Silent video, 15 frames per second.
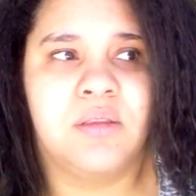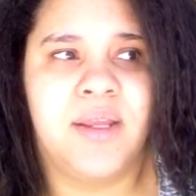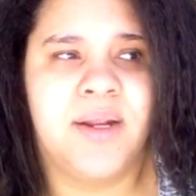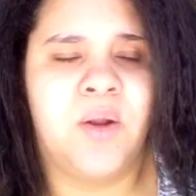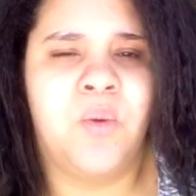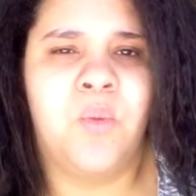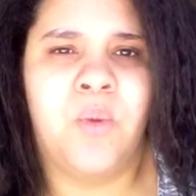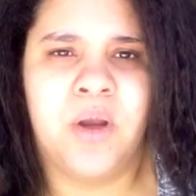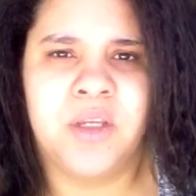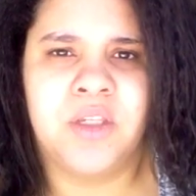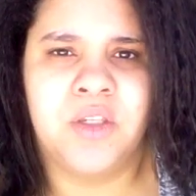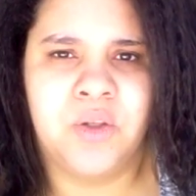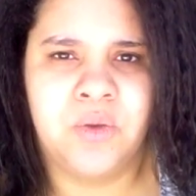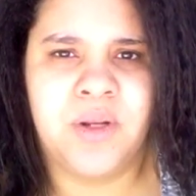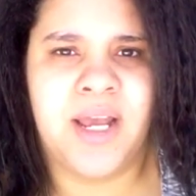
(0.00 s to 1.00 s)
They don't
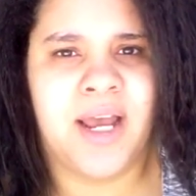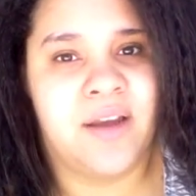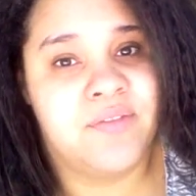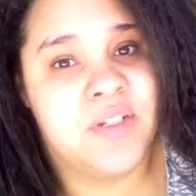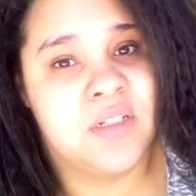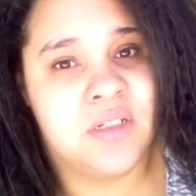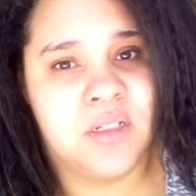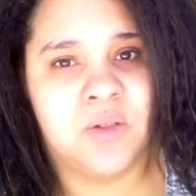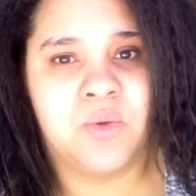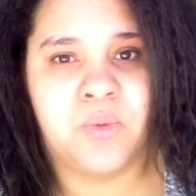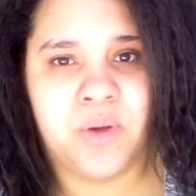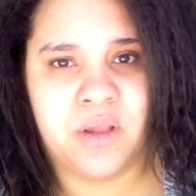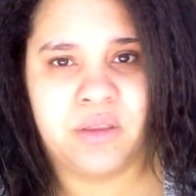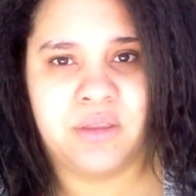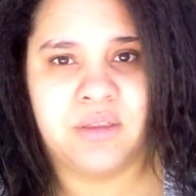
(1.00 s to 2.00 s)
want you to have to deal
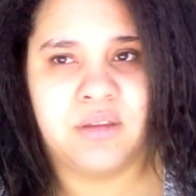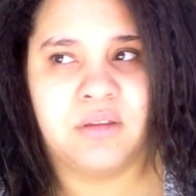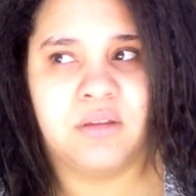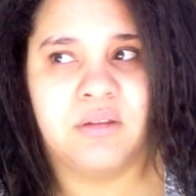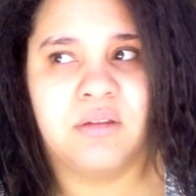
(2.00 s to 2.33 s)
with